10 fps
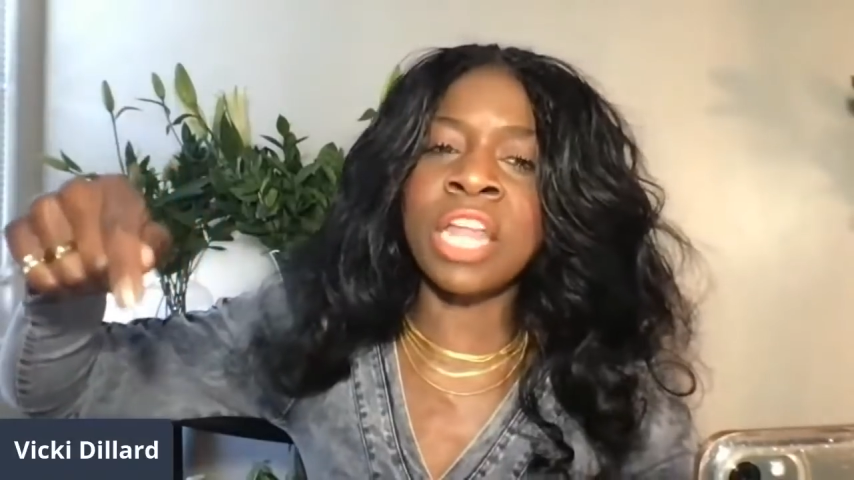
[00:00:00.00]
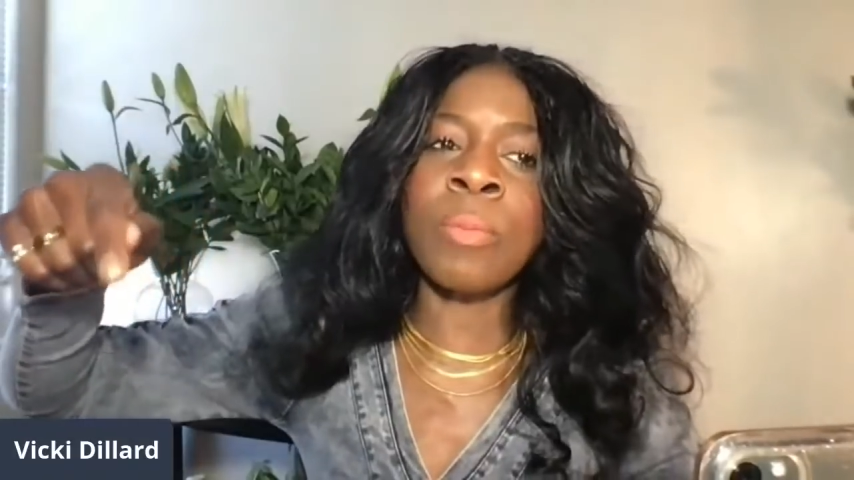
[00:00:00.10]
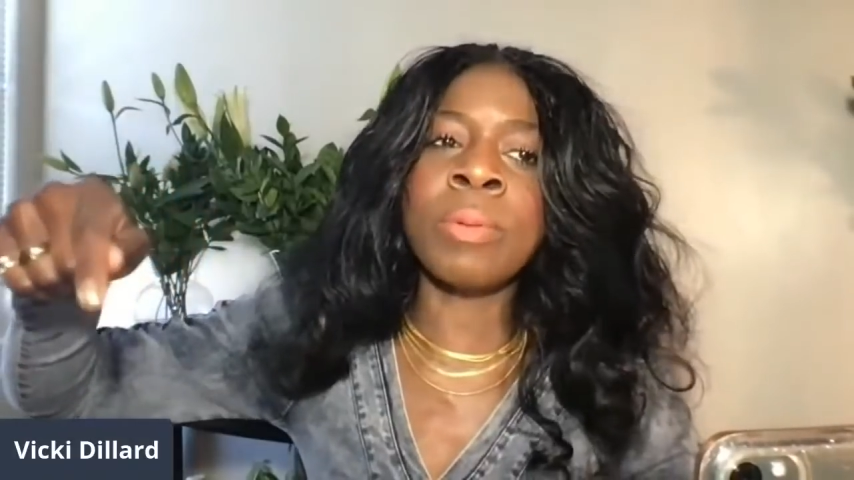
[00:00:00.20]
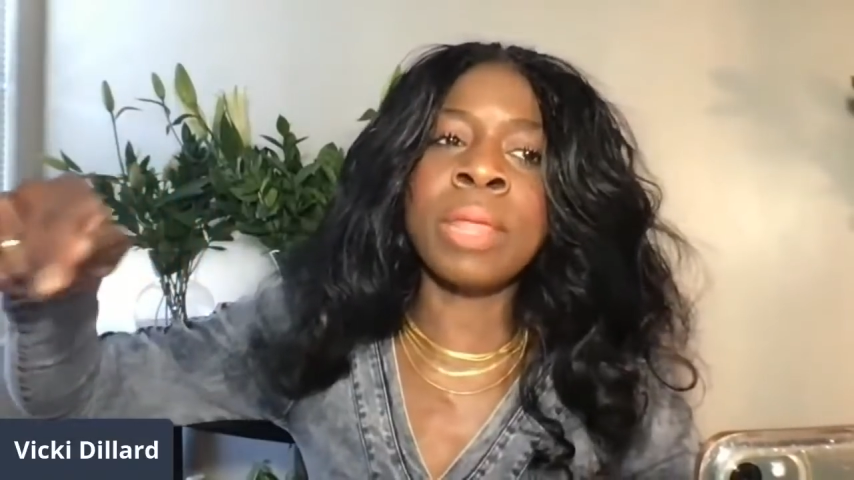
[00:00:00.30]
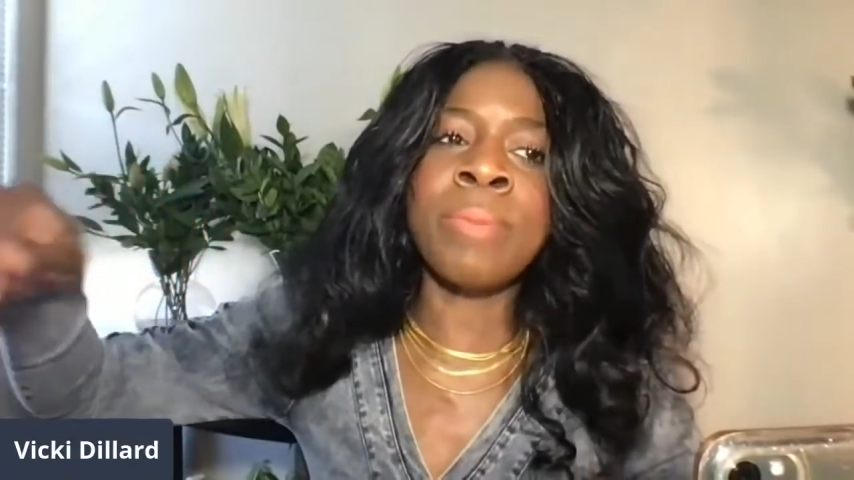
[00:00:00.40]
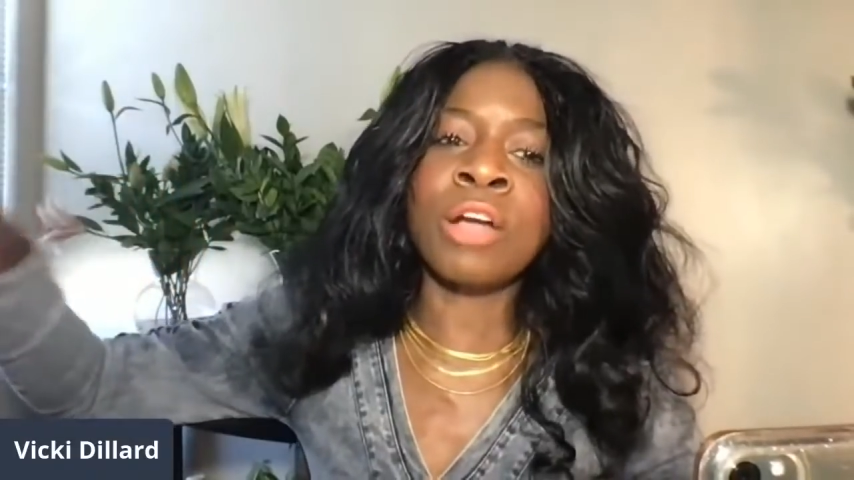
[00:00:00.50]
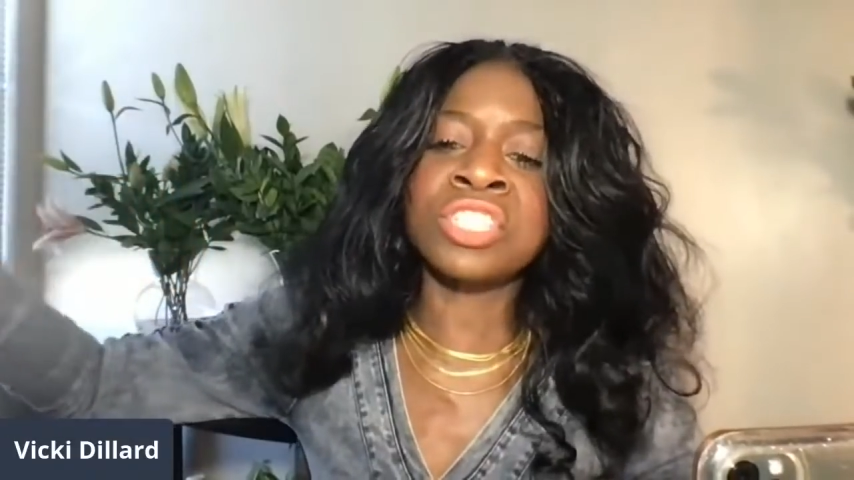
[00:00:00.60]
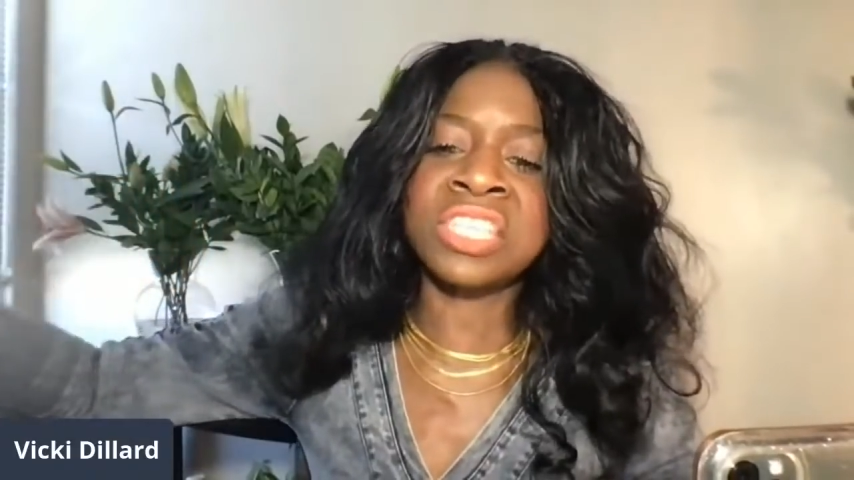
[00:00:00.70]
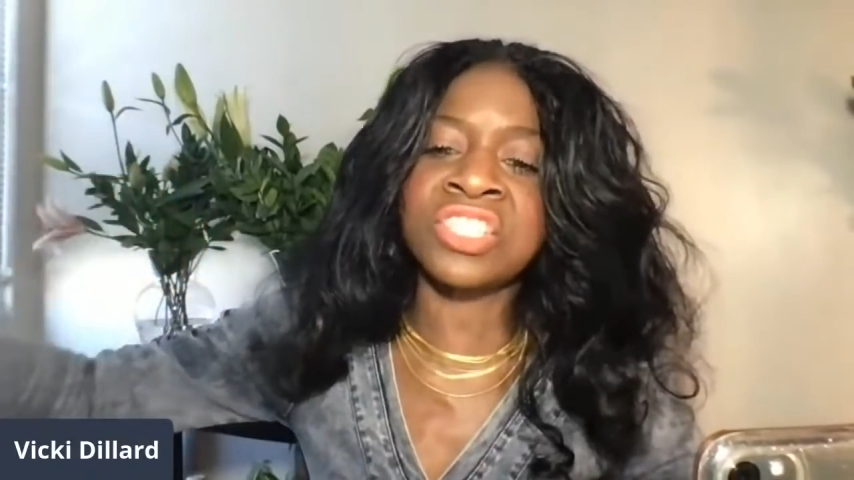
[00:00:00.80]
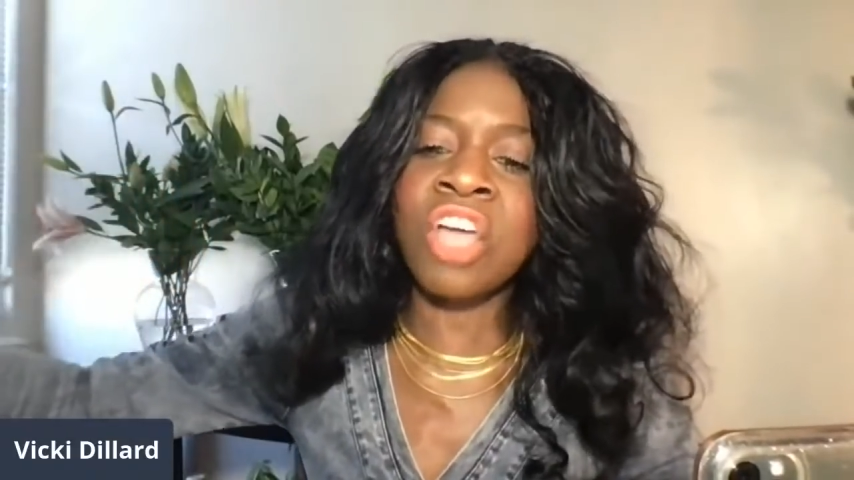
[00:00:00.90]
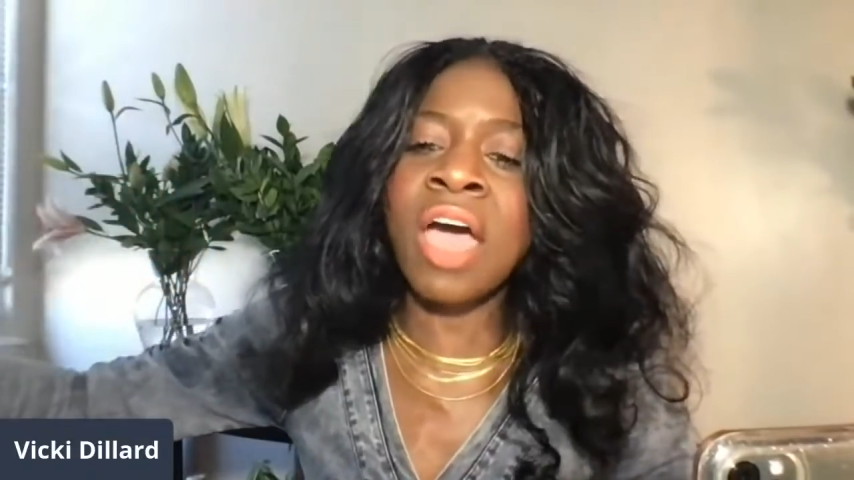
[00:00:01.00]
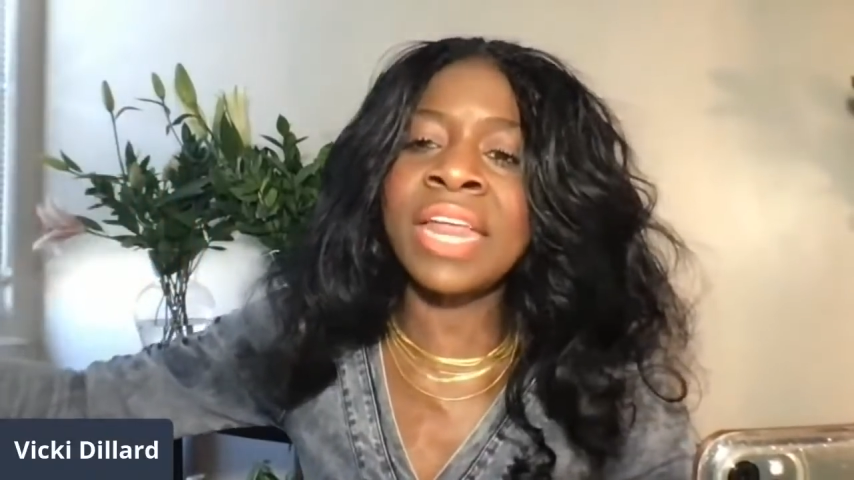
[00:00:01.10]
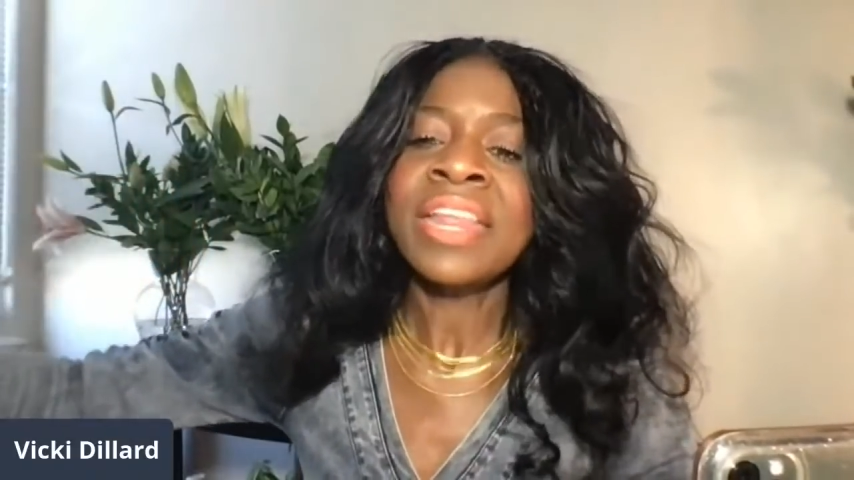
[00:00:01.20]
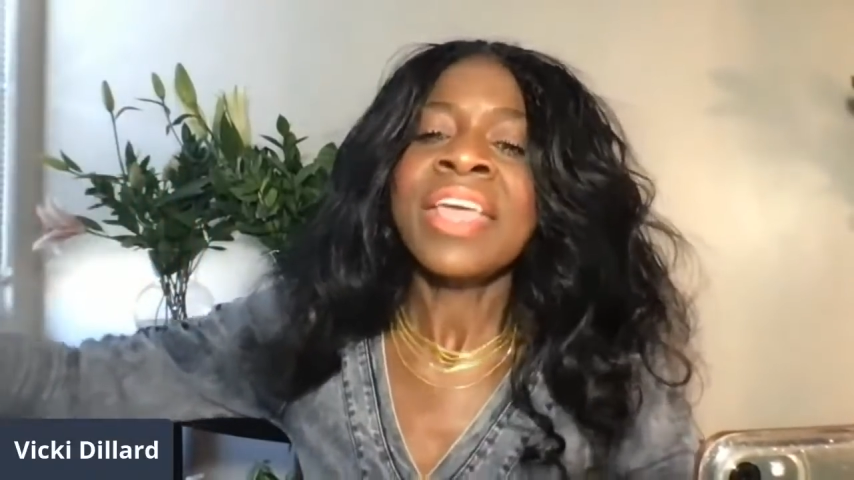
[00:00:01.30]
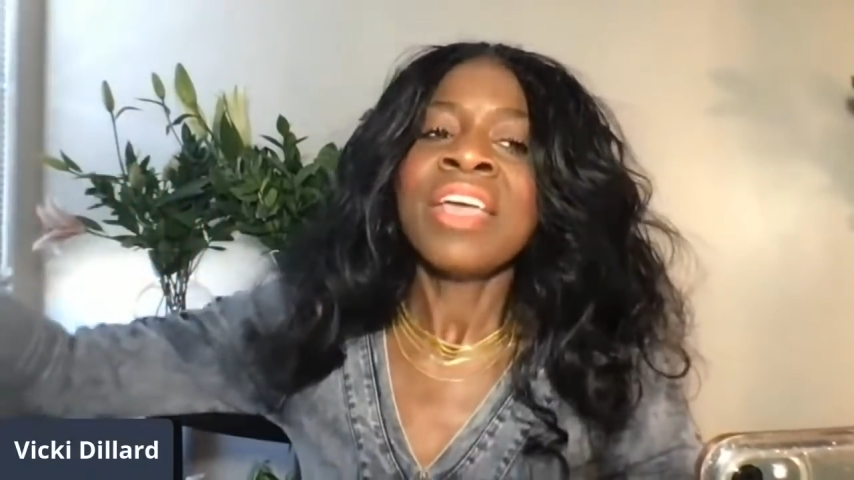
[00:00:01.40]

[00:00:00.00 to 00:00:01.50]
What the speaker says: global emergency started?